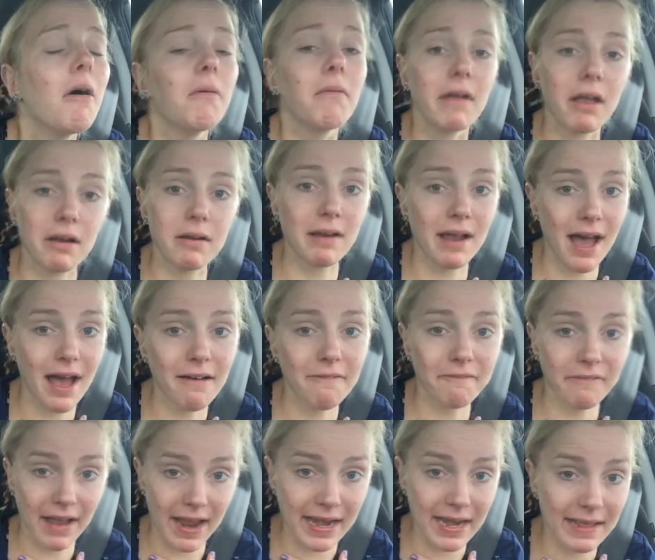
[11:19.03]
we are not
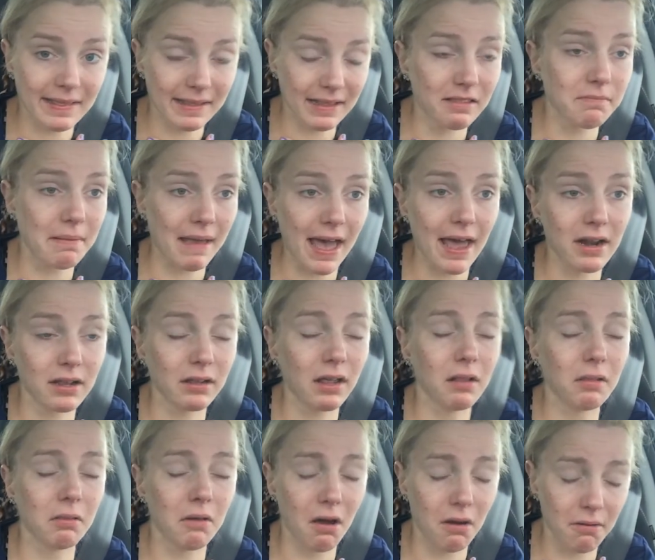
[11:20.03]
fighting this battle
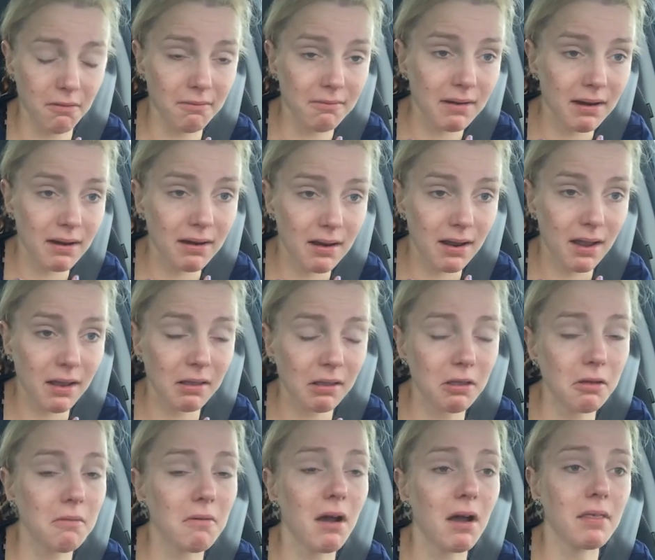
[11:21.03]
alone
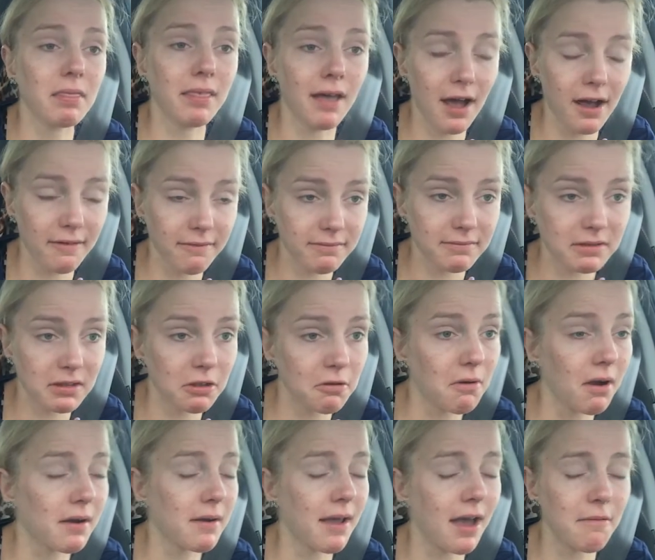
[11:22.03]
you are loved you
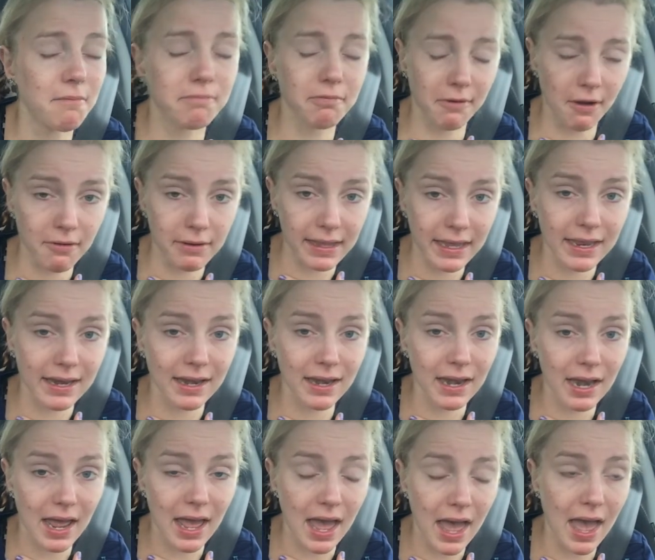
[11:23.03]
are not broken
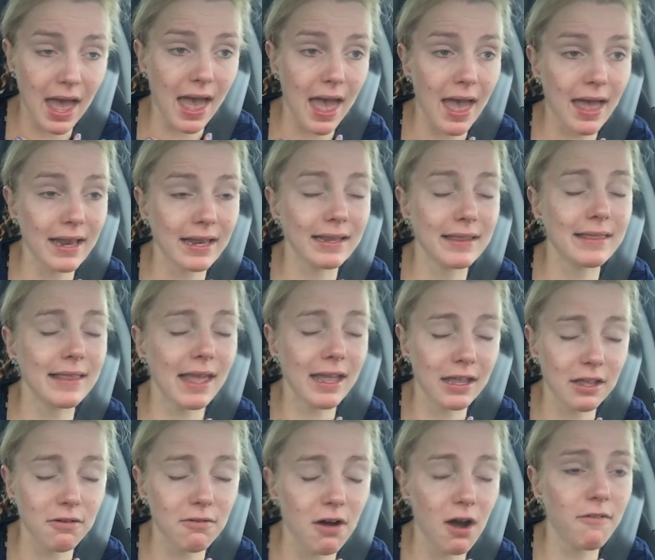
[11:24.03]
and
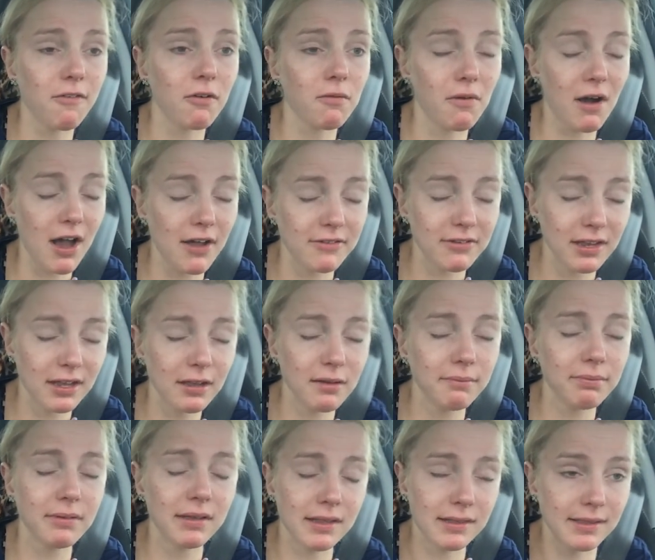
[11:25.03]
thank you all for watching.
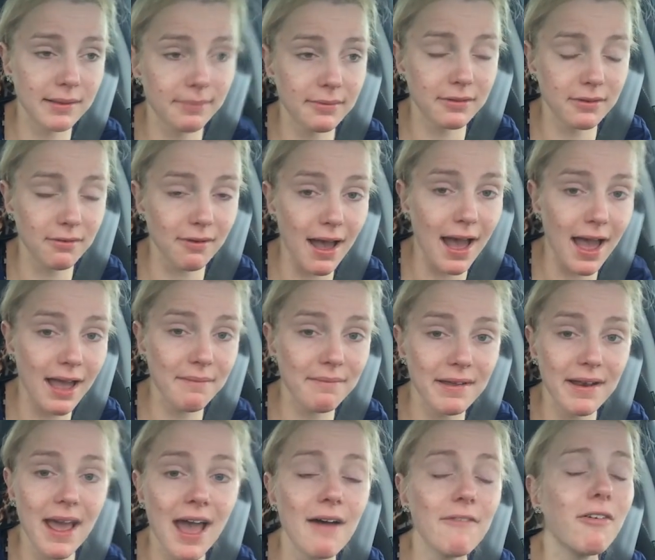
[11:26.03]
Please subscribe
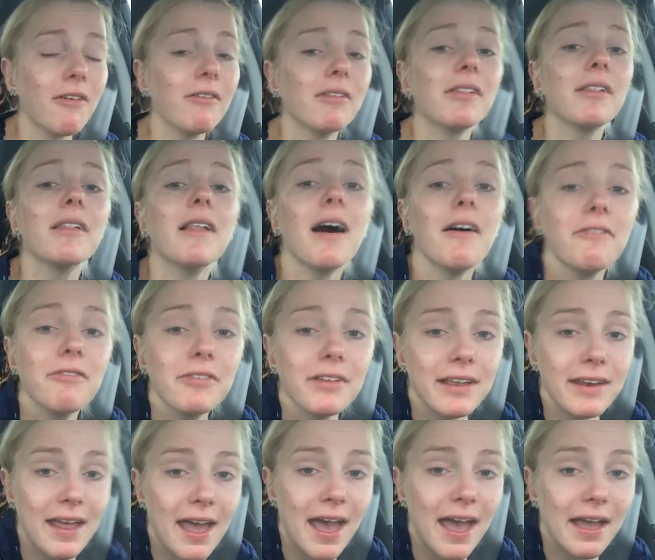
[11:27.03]
and have a
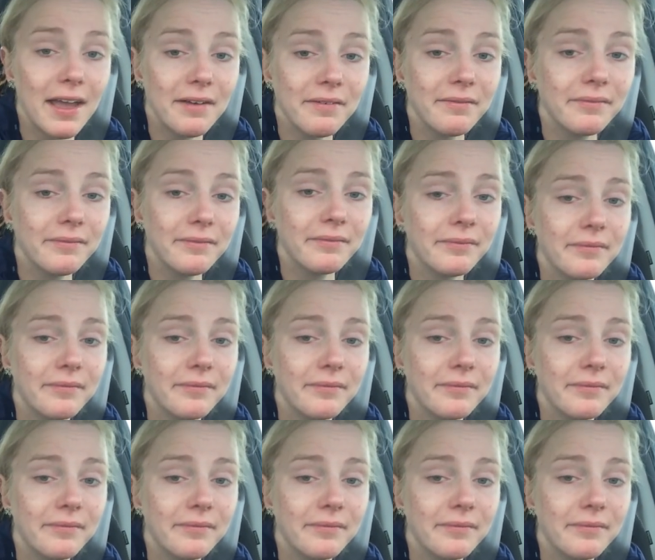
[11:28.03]
lovely day.